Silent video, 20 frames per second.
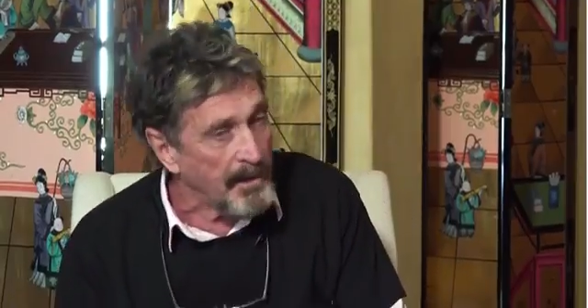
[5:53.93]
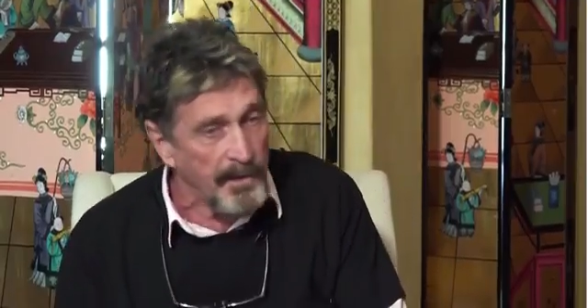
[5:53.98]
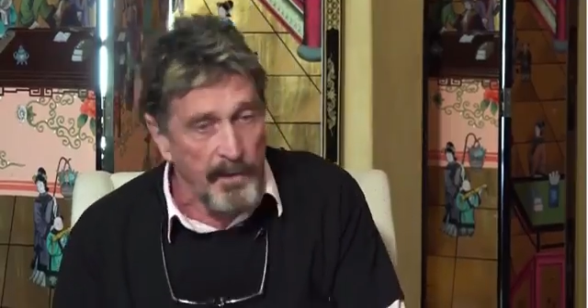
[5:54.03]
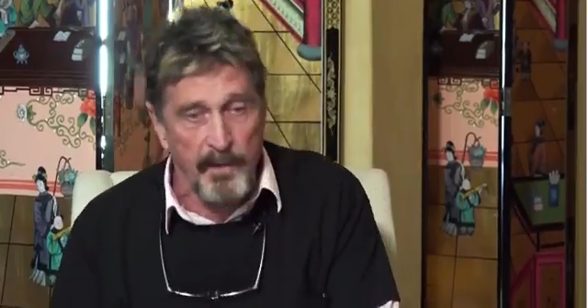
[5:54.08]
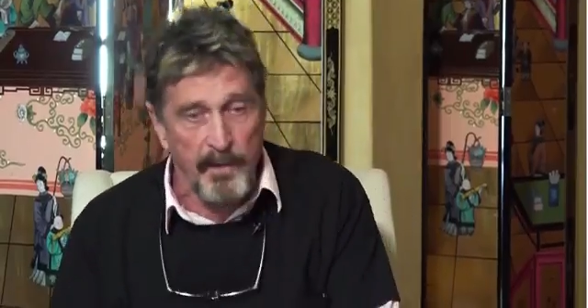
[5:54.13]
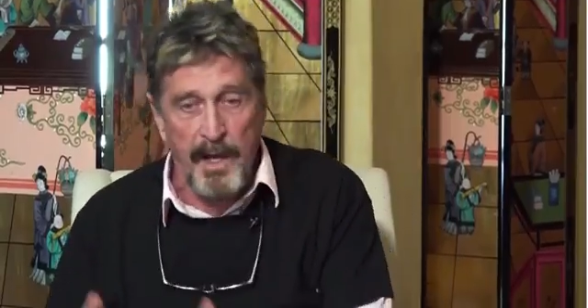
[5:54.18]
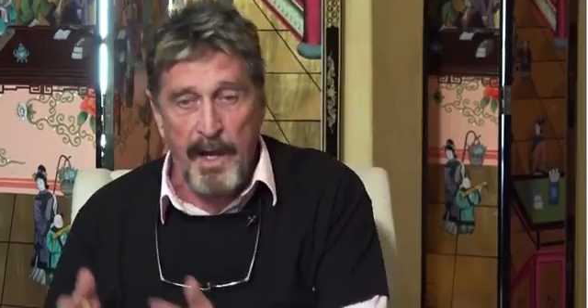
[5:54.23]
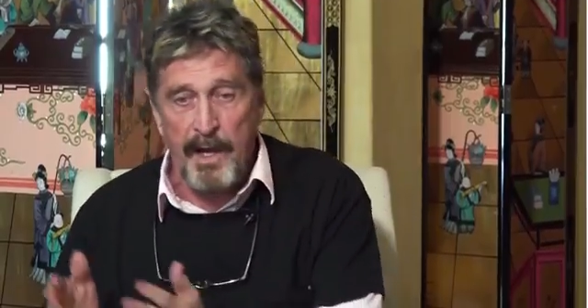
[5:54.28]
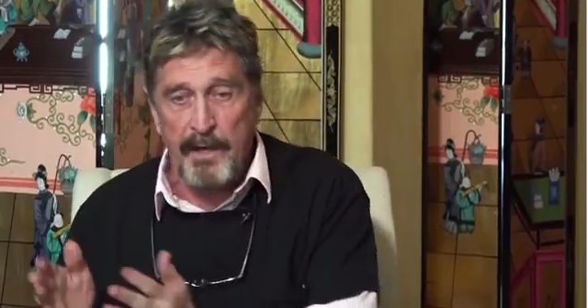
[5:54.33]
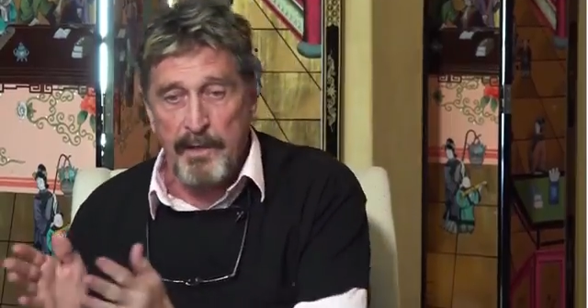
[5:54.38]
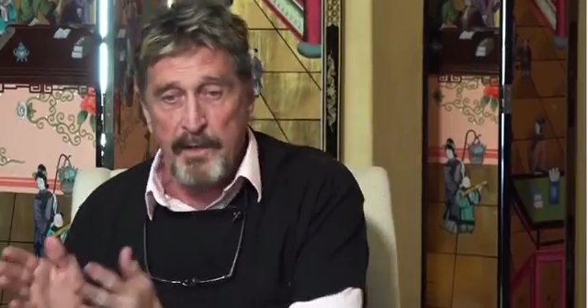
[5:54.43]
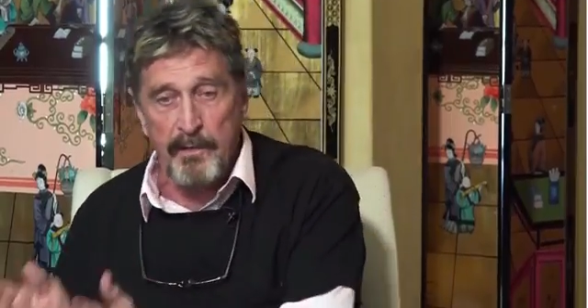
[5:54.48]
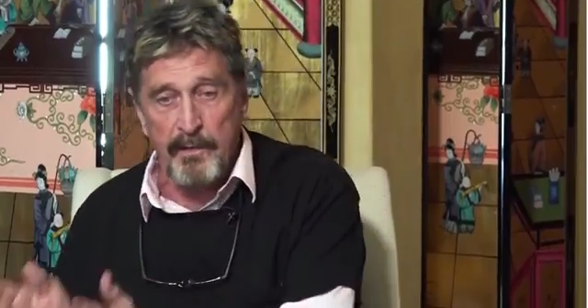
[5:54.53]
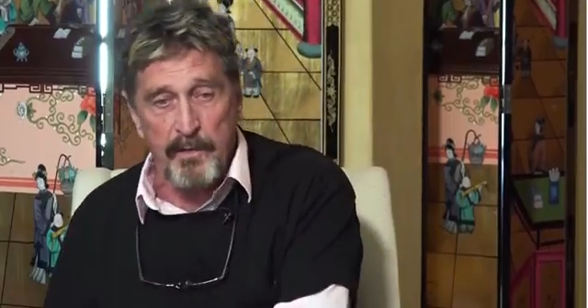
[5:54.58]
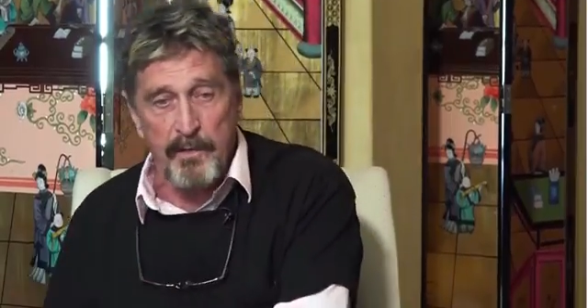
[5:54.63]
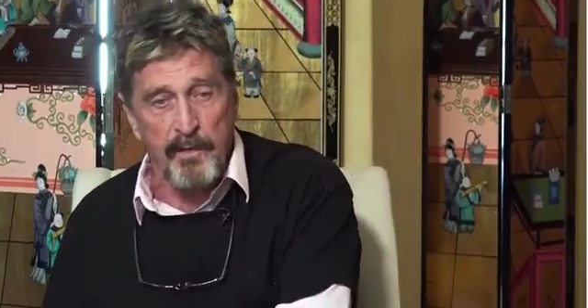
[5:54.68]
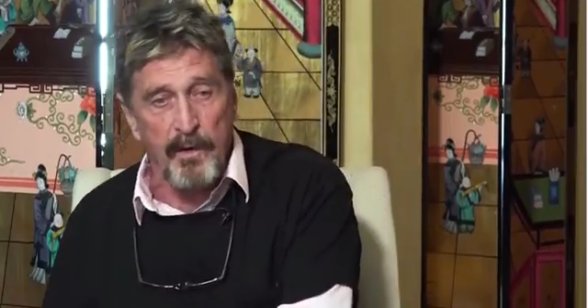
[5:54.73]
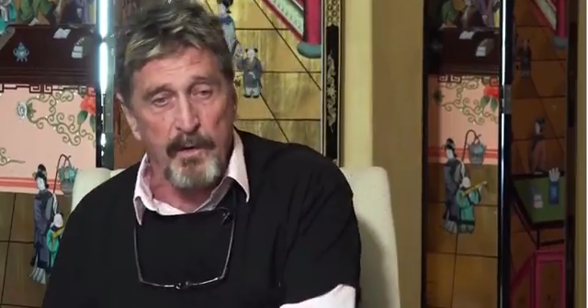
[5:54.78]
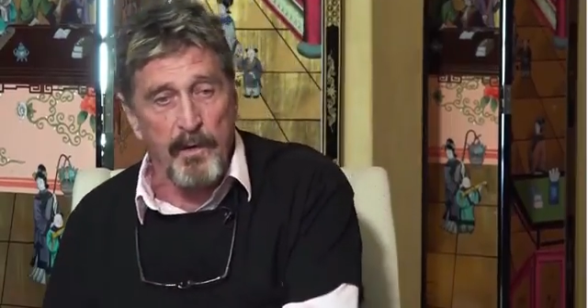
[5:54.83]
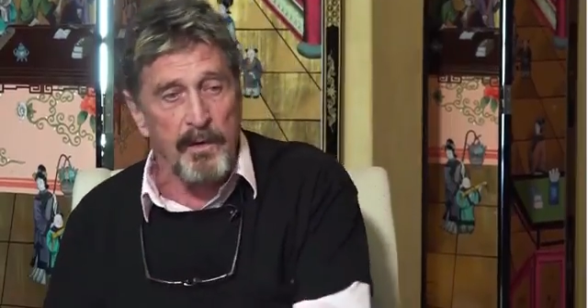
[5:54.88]
You can't
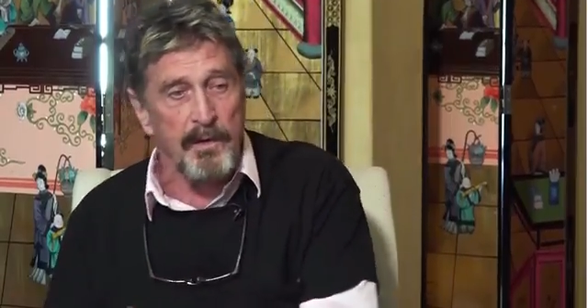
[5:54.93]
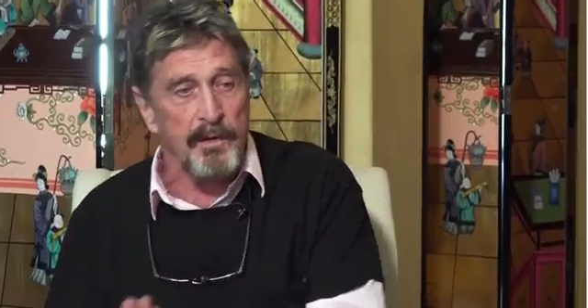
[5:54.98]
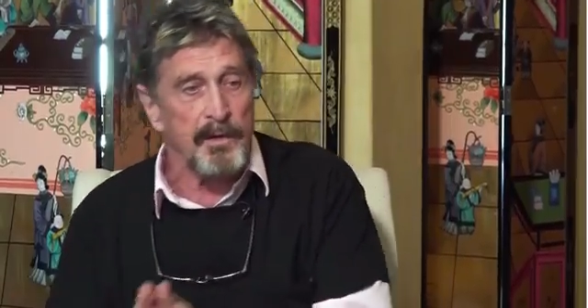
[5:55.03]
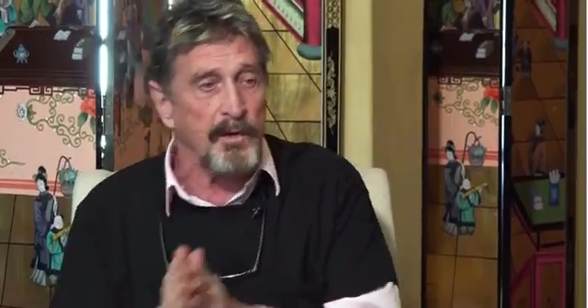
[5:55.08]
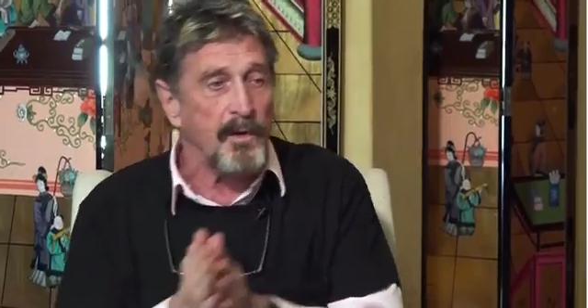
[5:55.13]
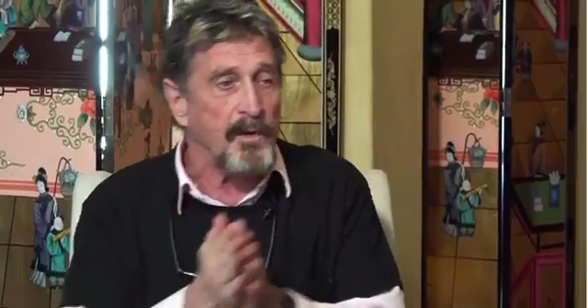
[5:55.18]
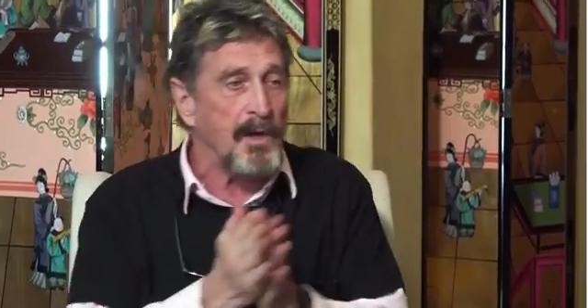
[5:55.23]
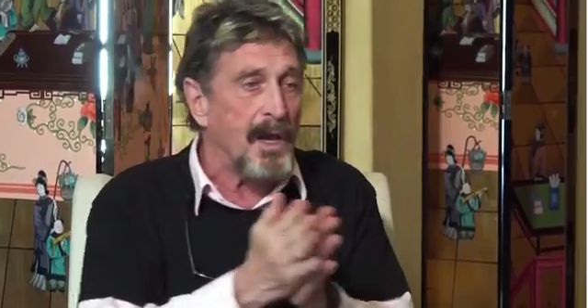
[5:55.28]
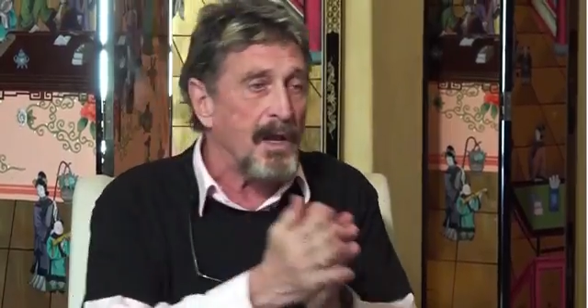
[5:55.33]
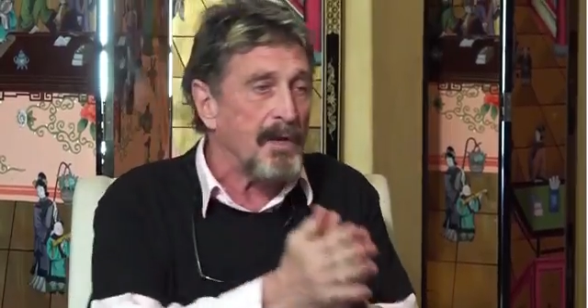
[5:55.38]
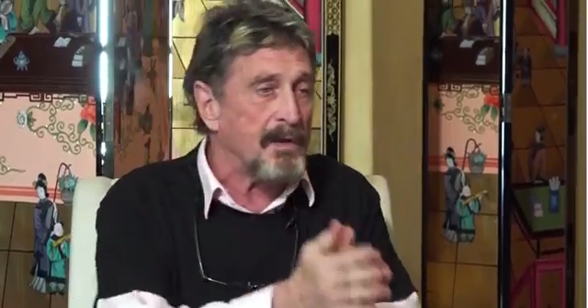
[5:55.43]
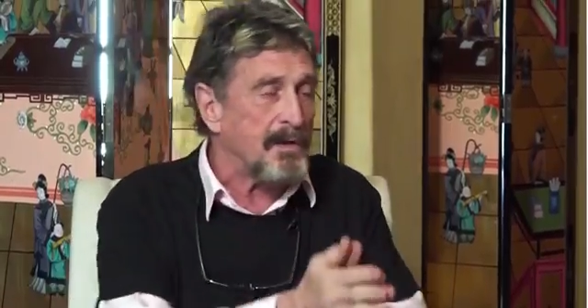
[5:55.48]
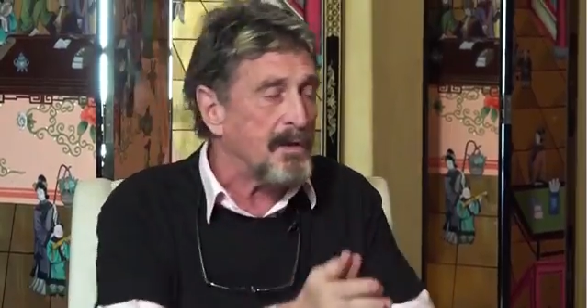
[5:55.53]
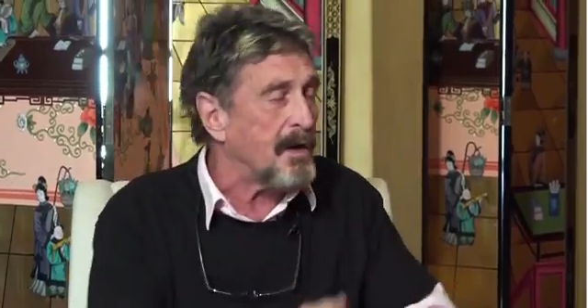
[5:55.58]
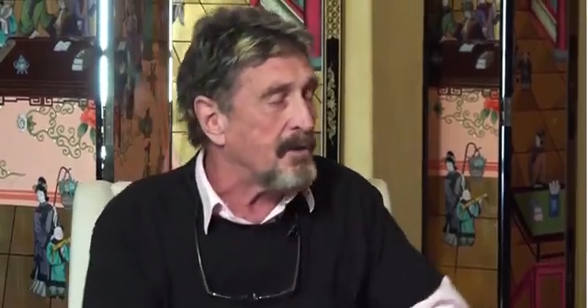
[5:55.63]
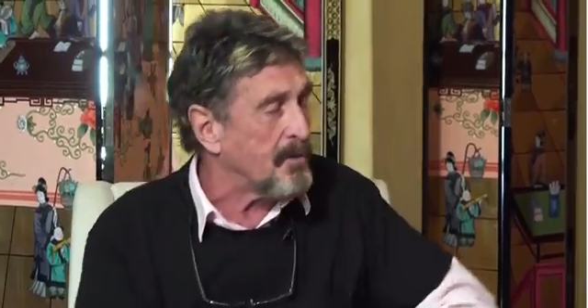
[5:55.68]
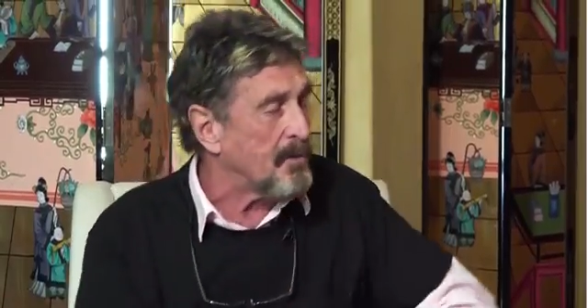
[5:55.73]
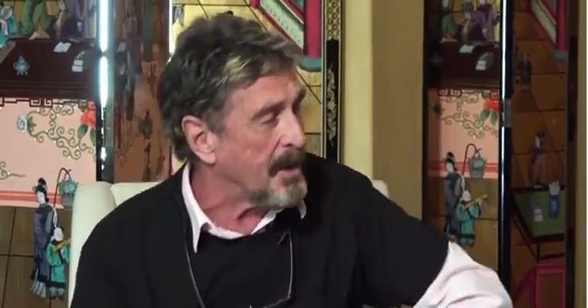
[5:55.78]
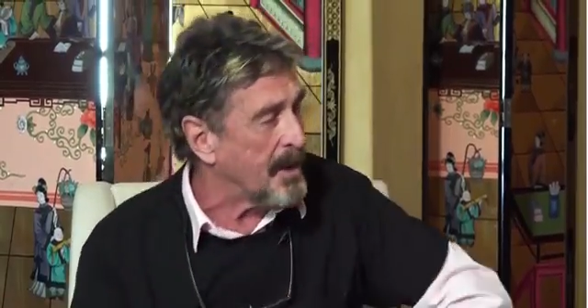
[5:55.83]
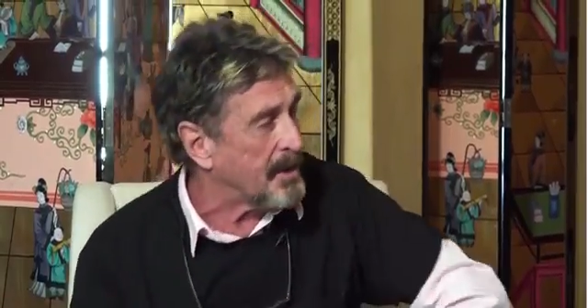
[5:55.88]
control it. You can't
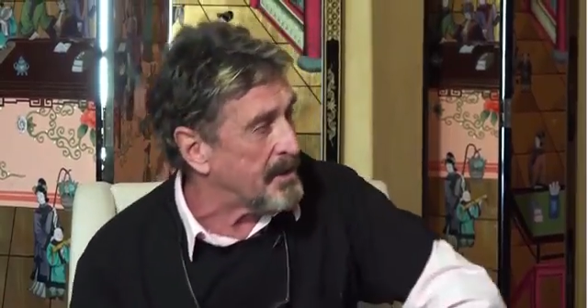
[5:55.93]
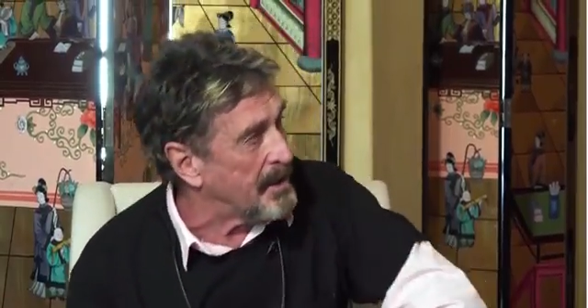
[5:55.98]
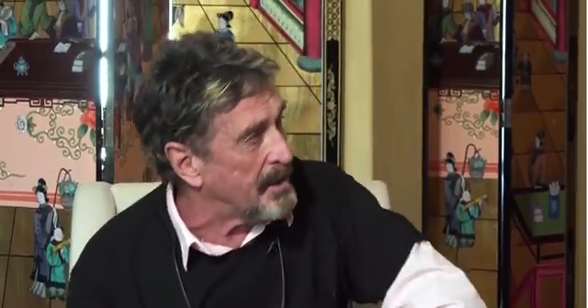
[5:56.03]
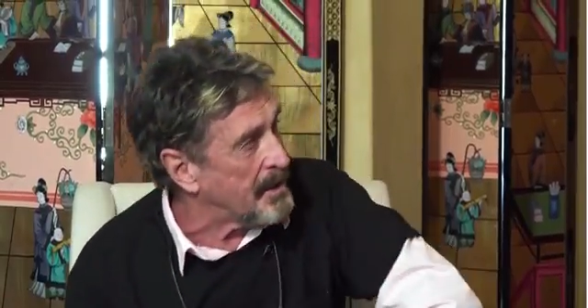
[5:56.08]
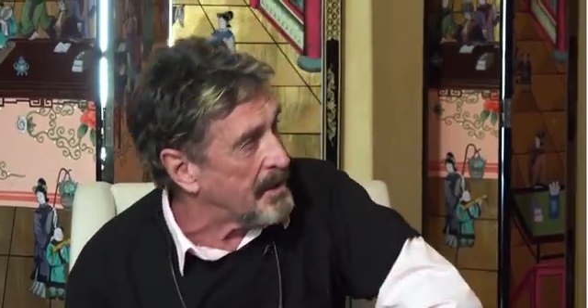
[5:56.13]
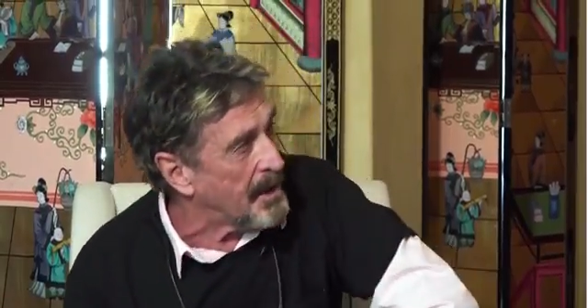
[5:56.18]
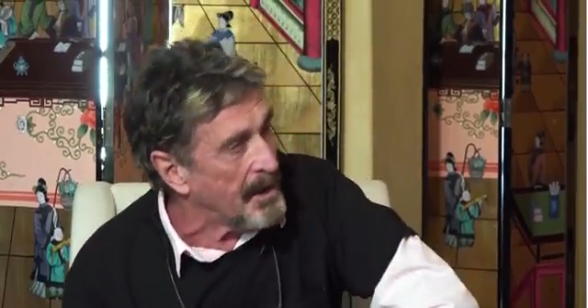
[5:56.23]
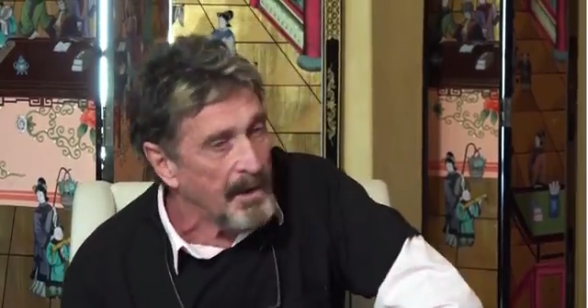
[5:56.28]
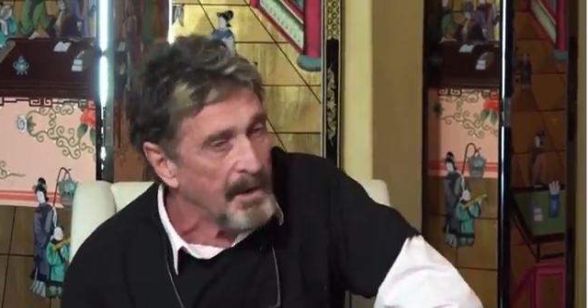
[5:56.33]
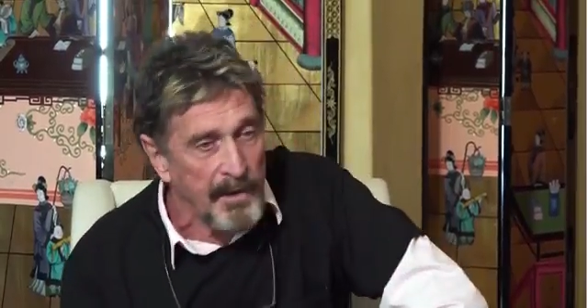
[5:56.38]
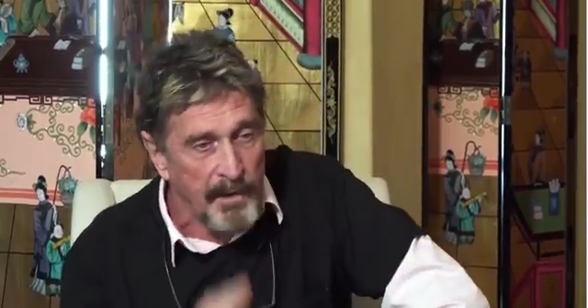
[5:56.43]
direct it.